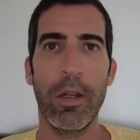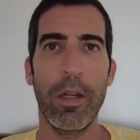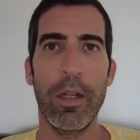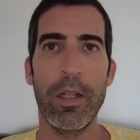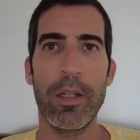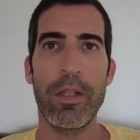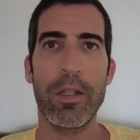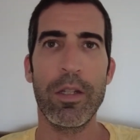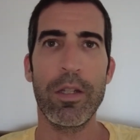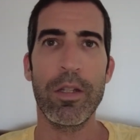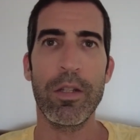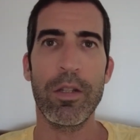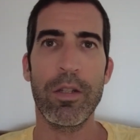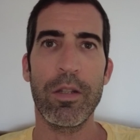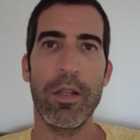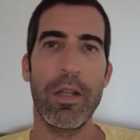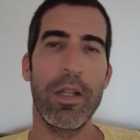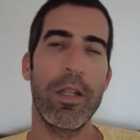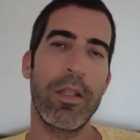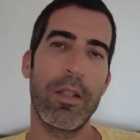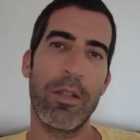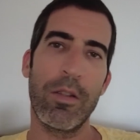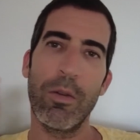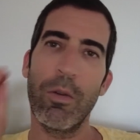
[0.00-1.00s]
It's
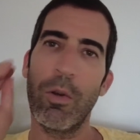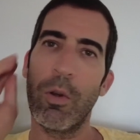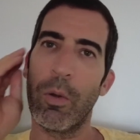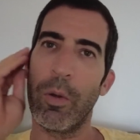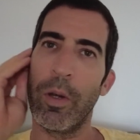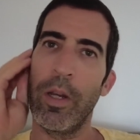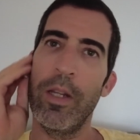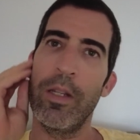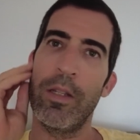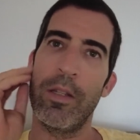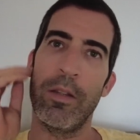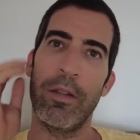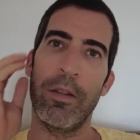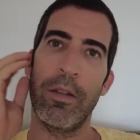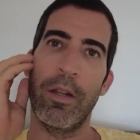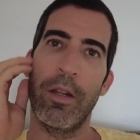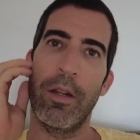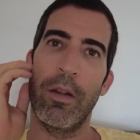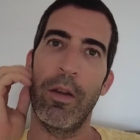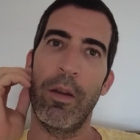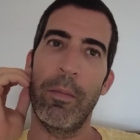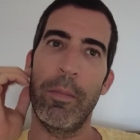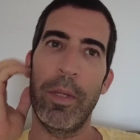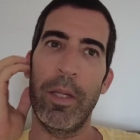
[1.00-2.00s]
so crazy.
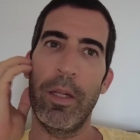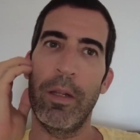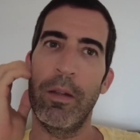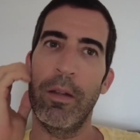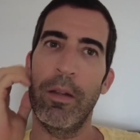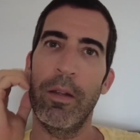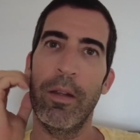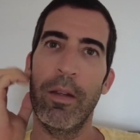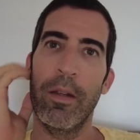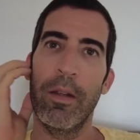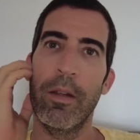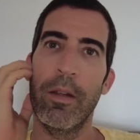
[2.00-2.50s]
I mean,